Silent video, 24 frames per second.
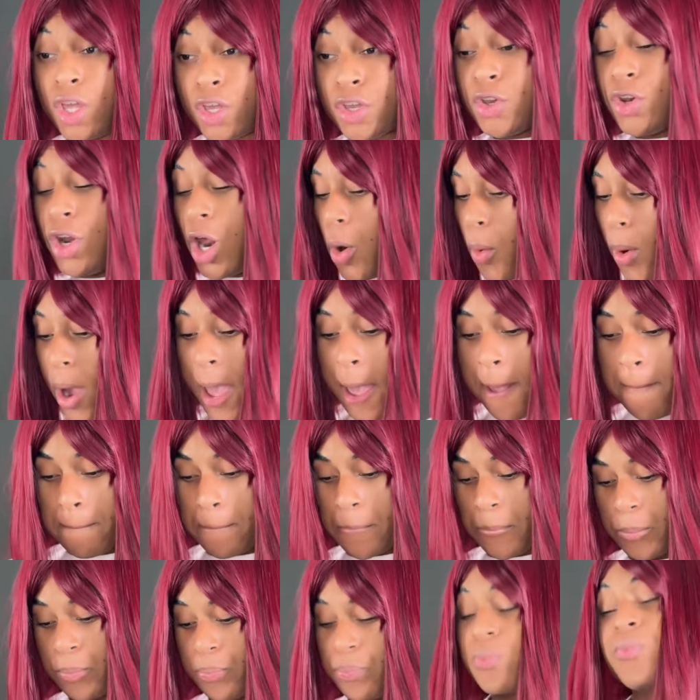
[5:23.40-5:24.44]
You know what?
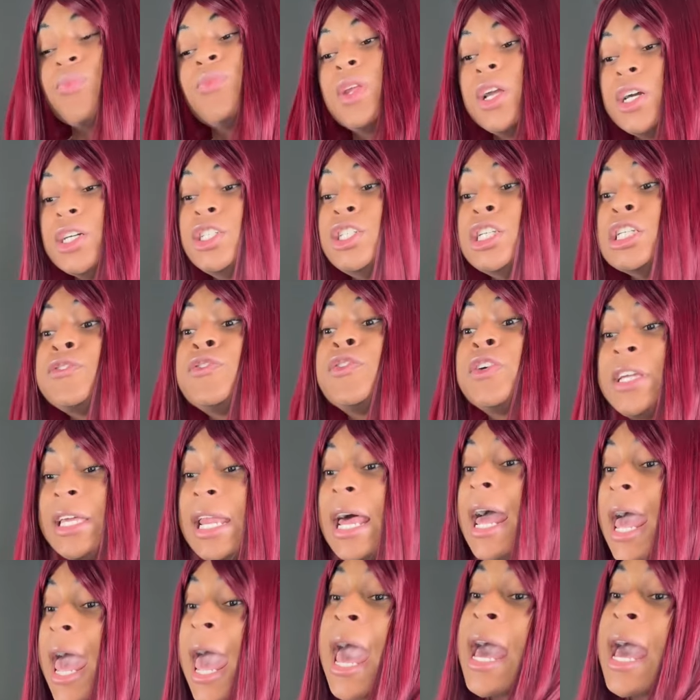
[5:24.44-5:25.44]
Just forget I